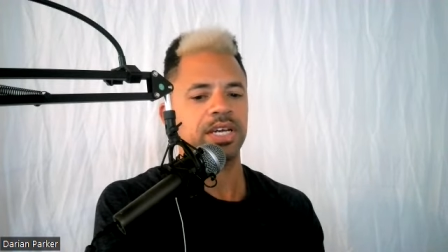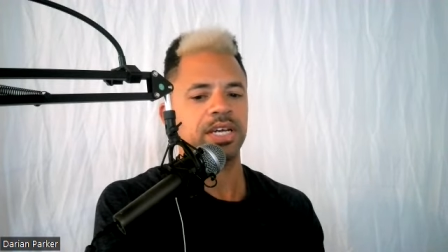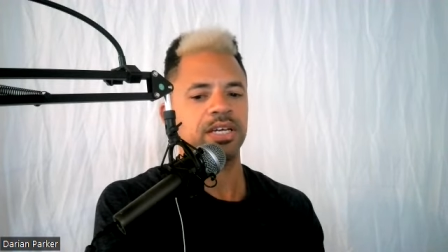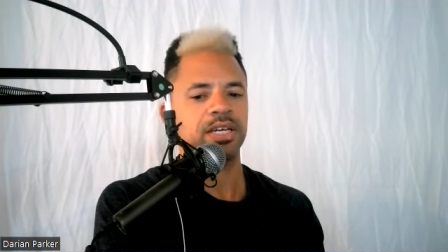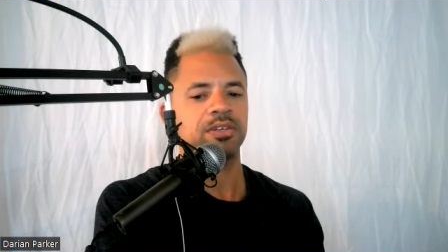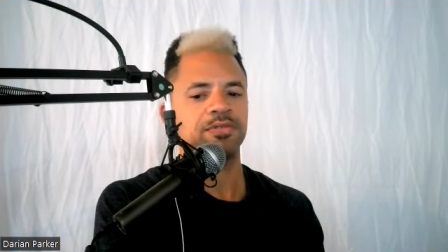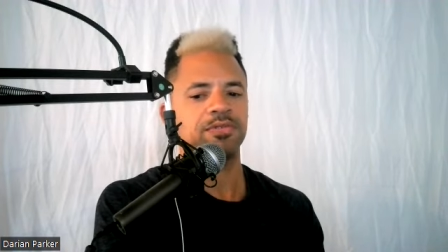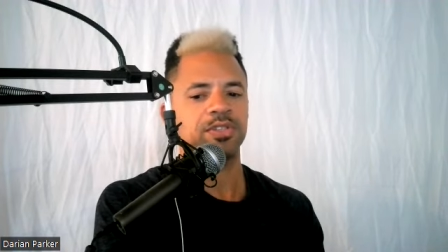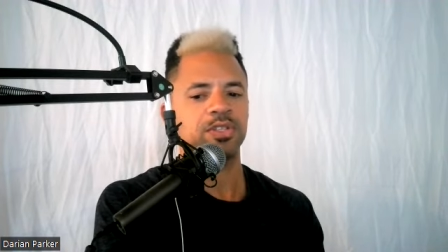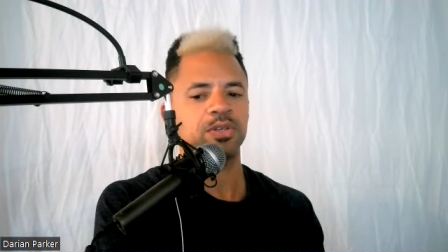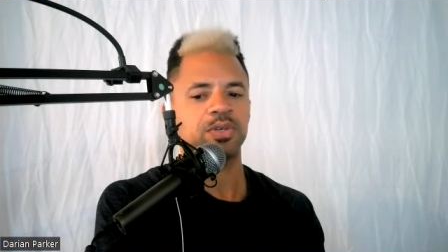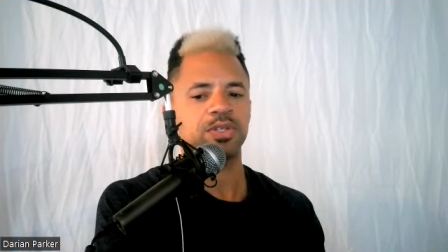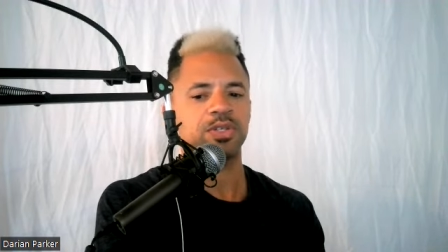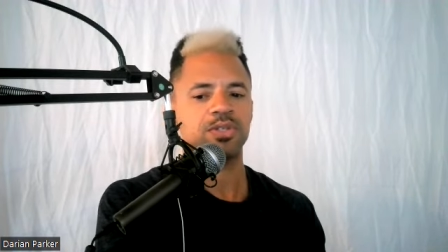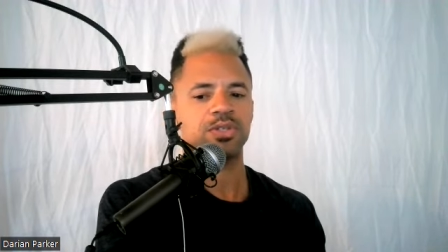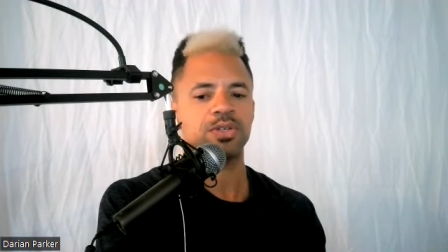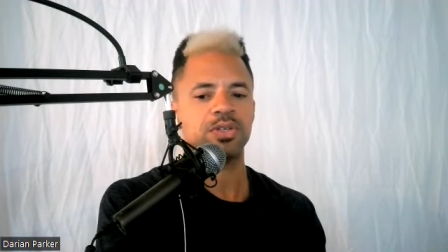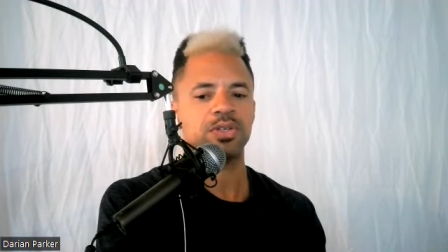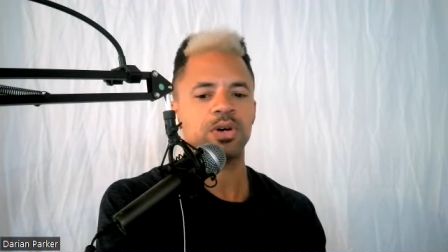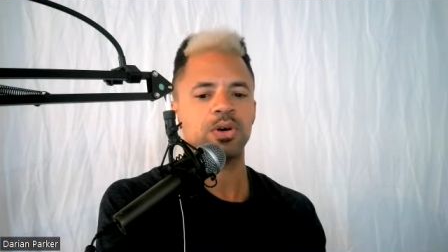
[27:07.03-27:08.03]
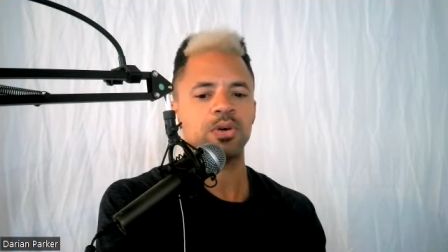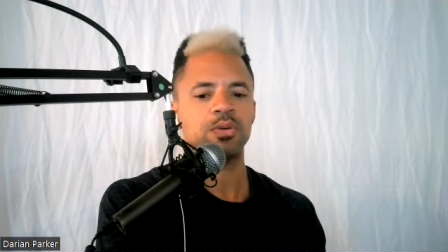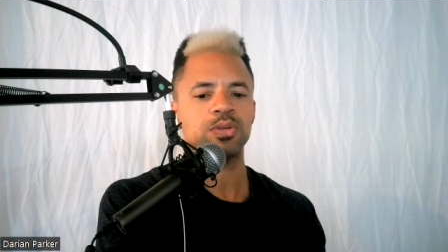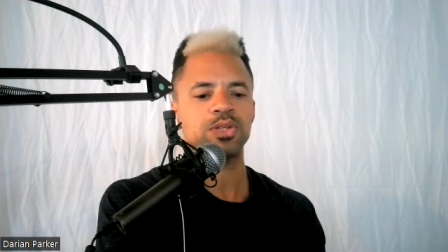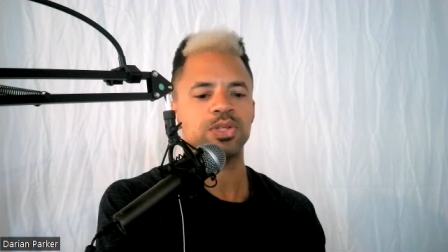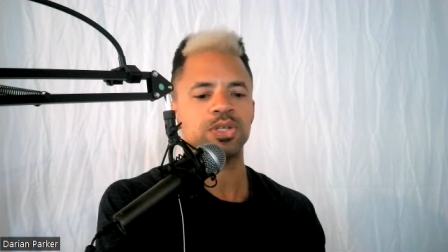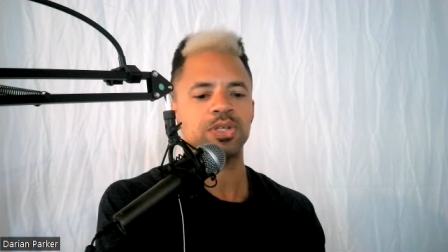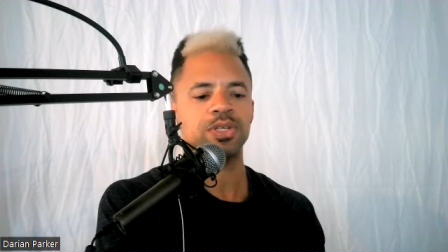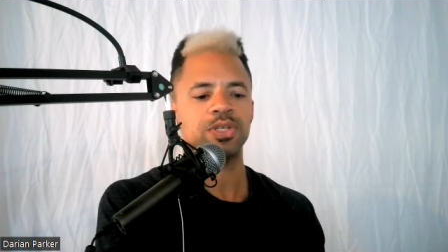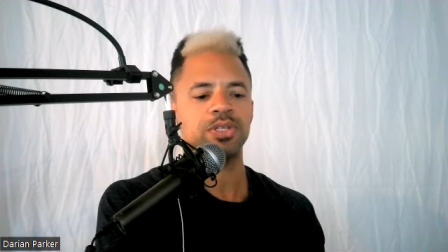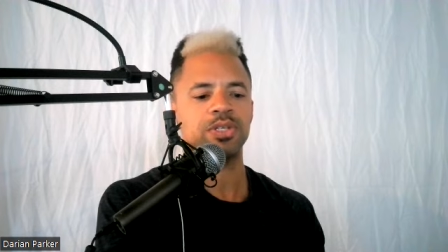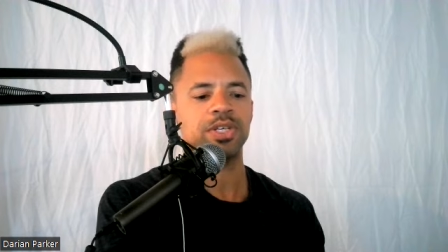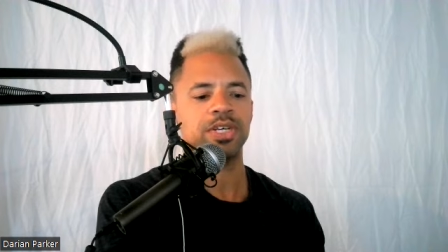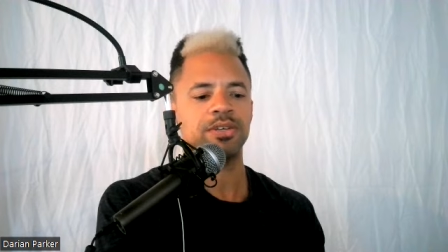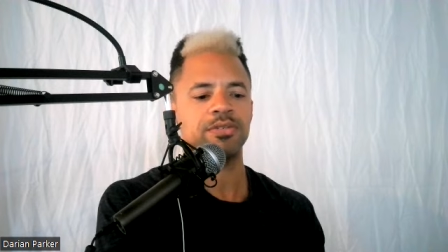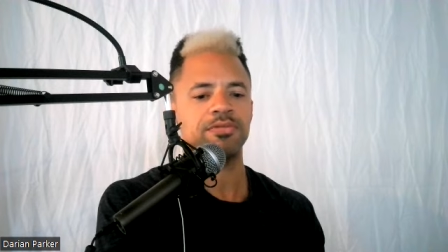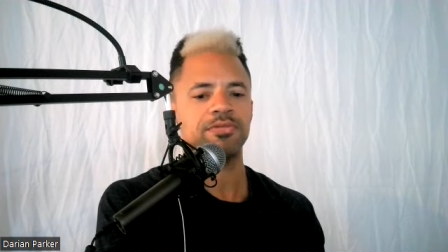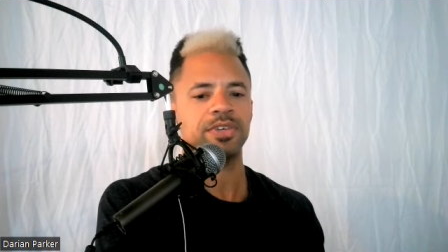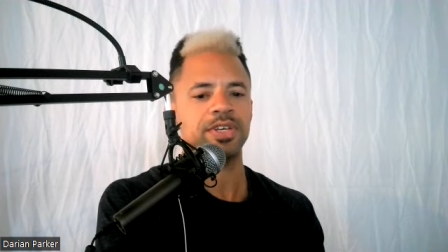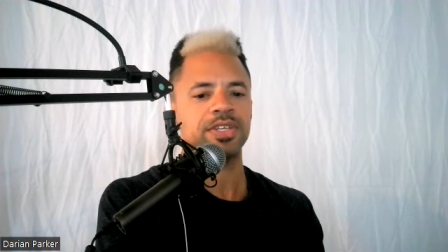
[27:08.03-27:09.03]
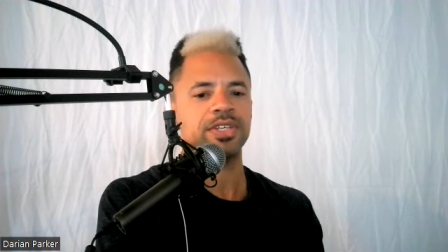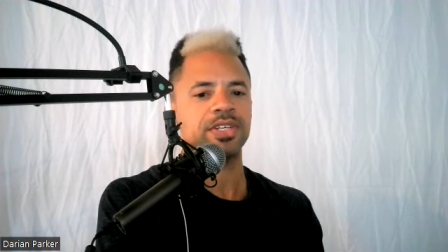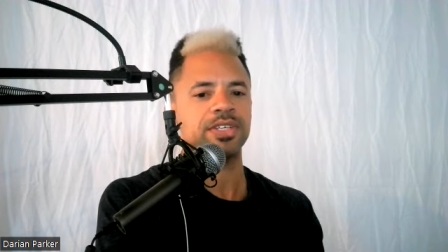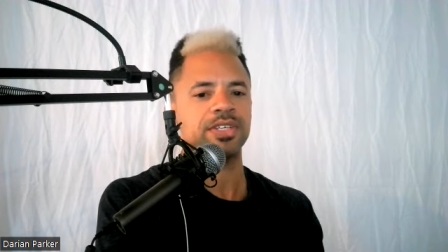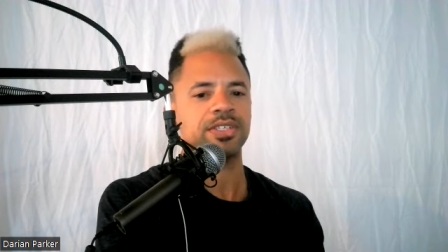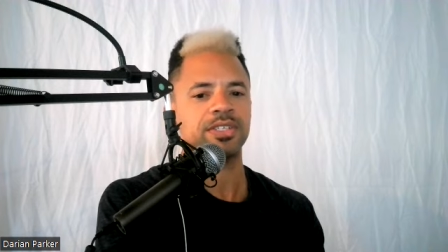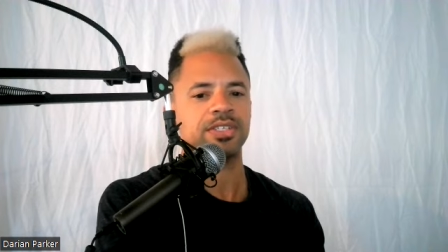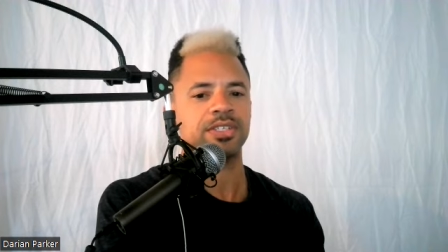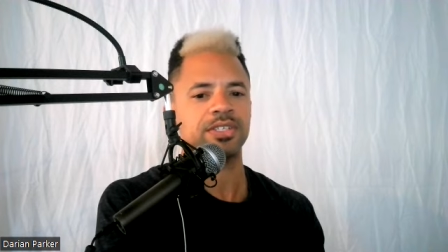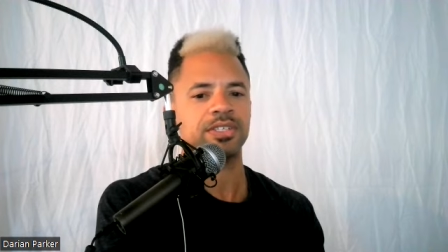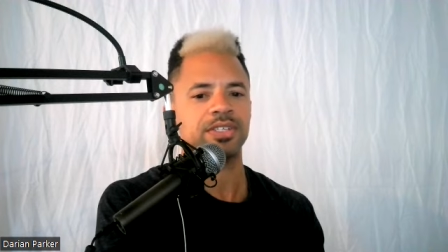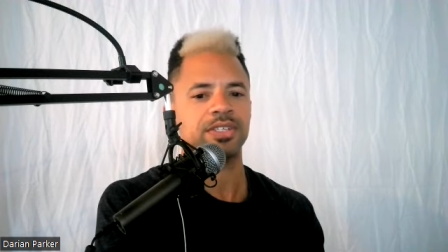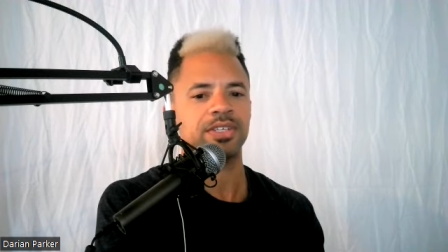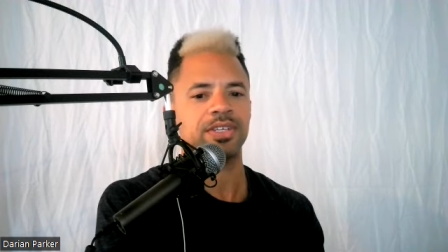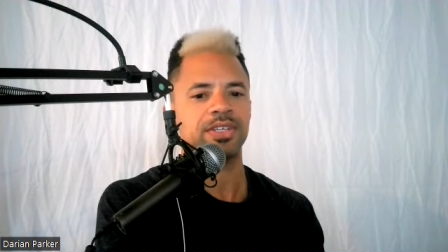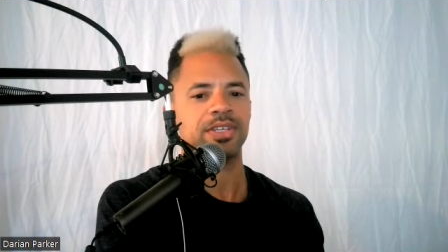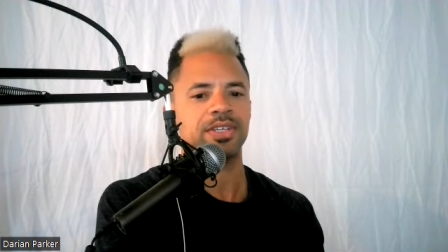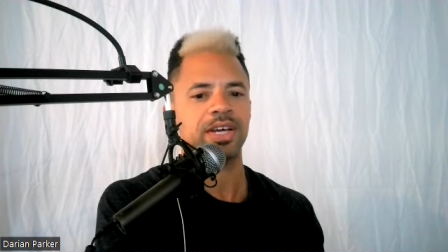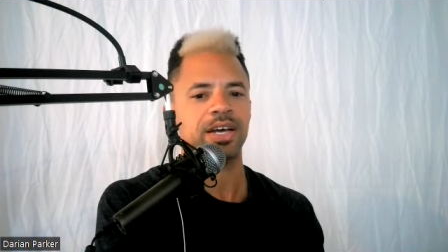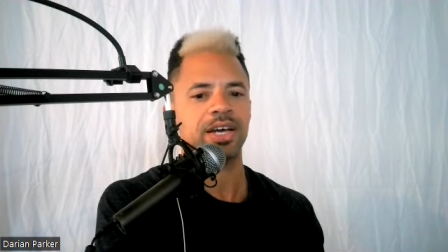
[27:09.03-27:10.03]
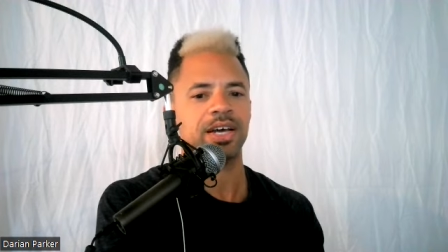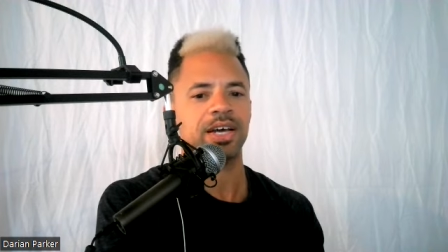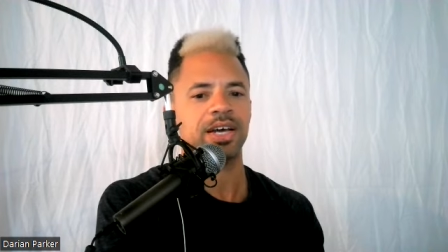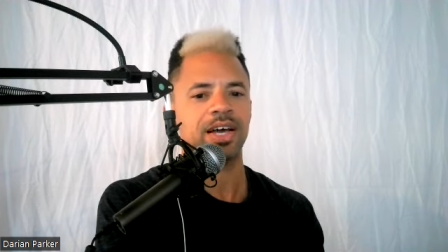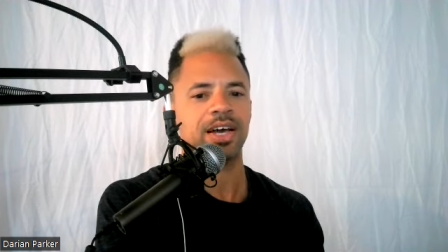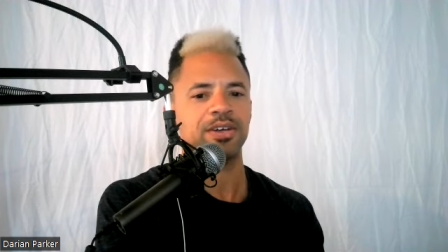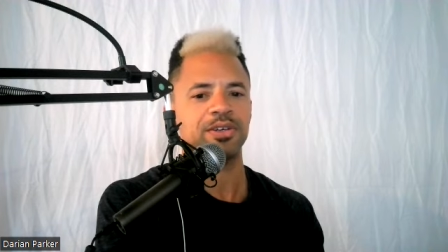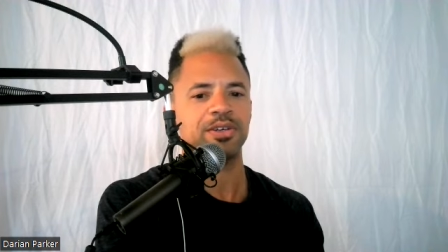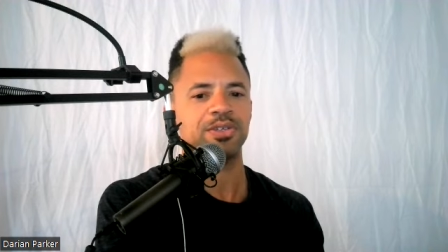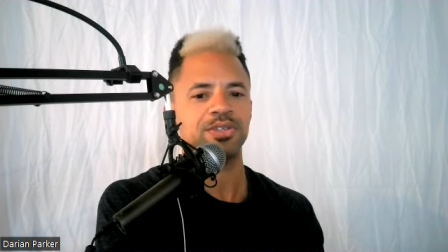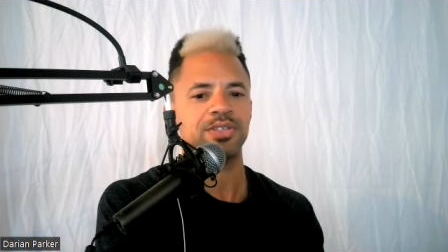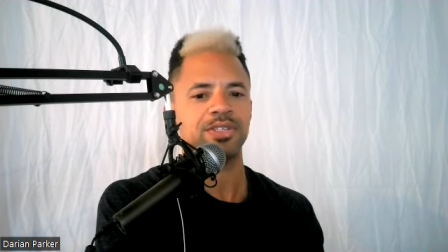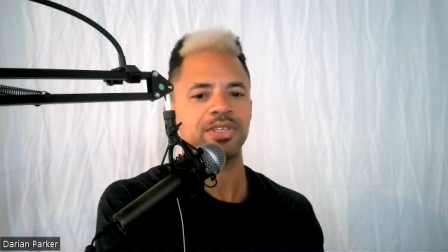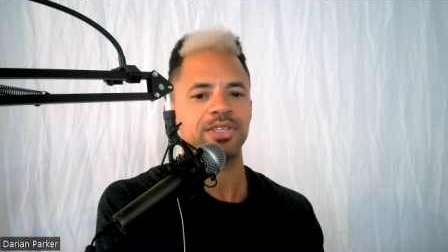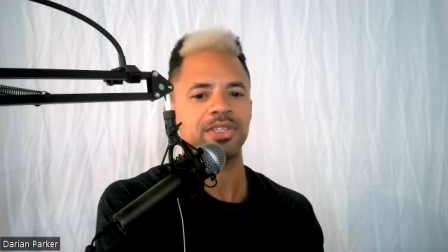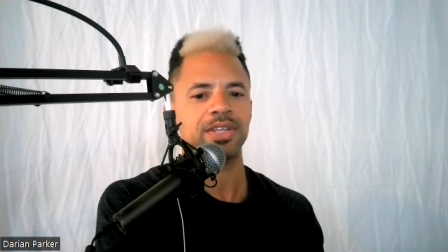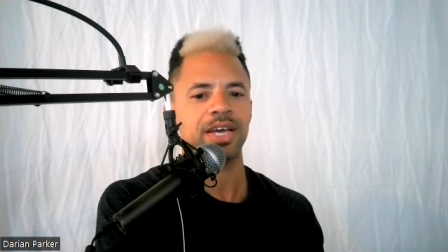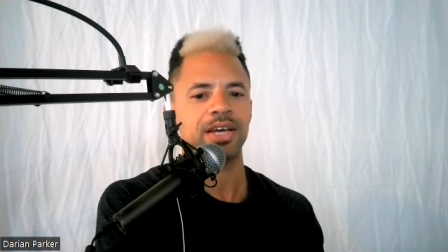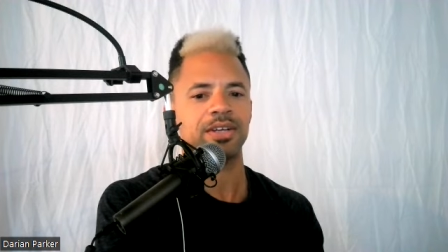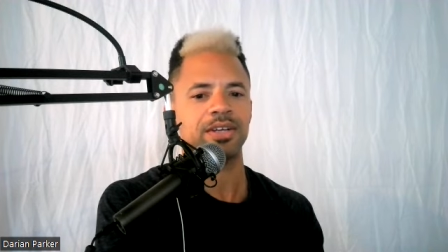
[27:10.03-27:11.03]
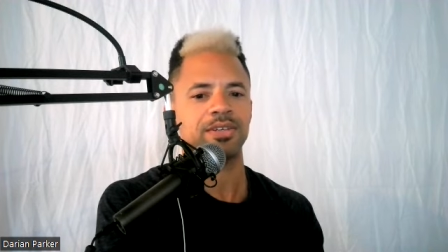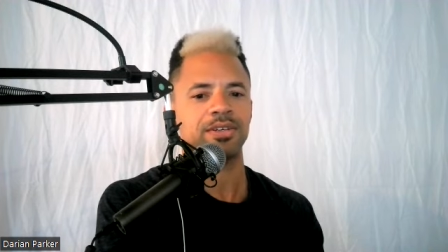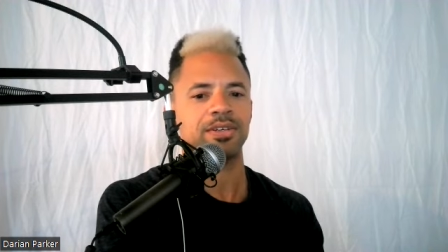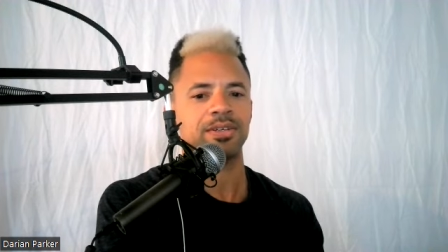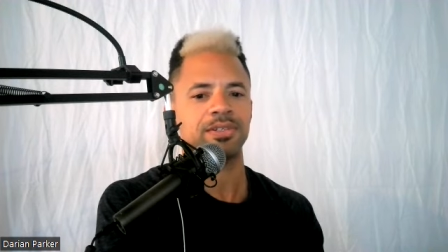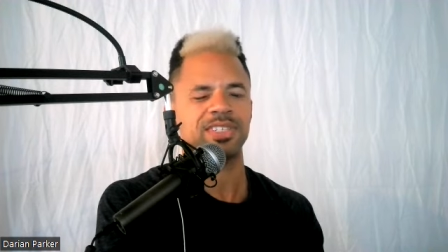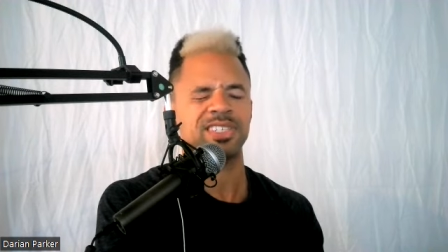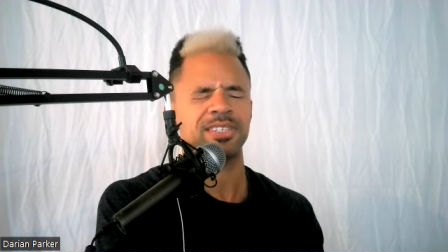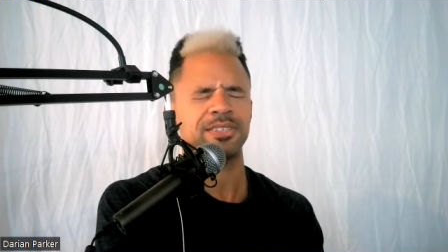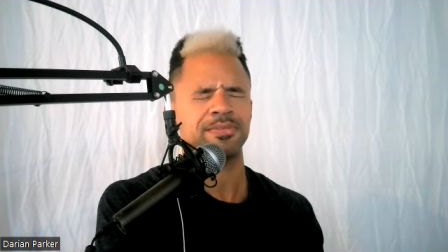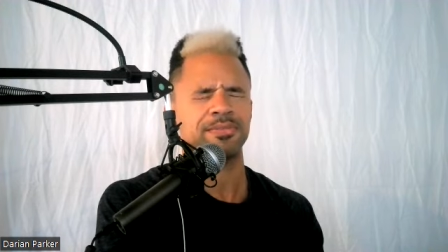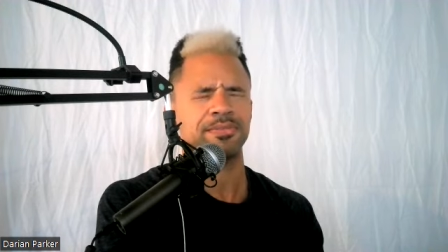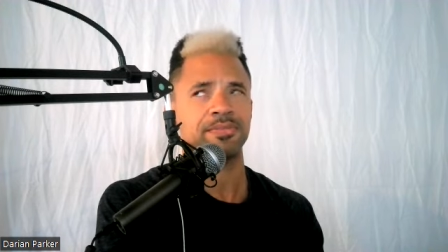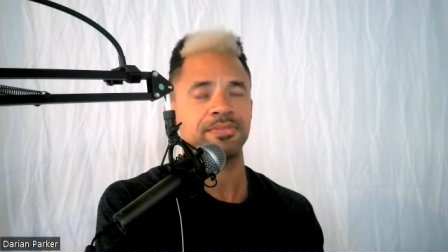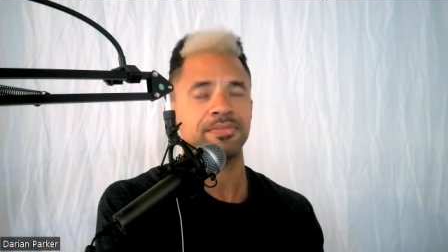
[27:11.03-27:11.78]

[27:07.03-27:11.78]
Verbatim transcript: influencer culture and fitness and uh, how you see that currently.